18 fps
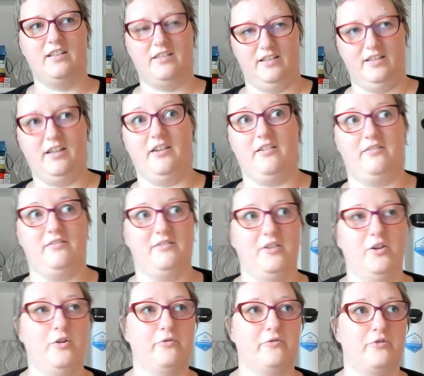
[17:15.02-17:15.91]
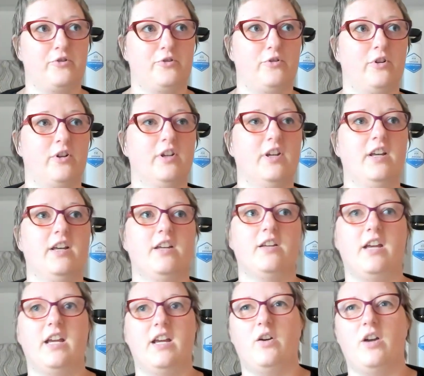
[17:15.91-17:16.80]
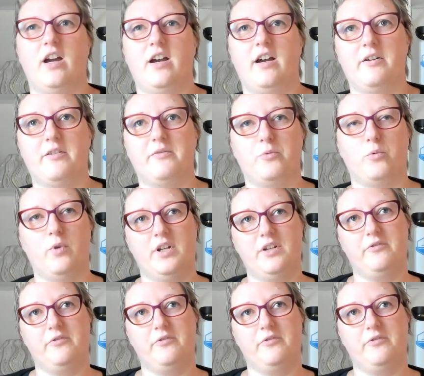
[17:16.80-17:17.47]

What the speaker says: Yeah, no, for sure. One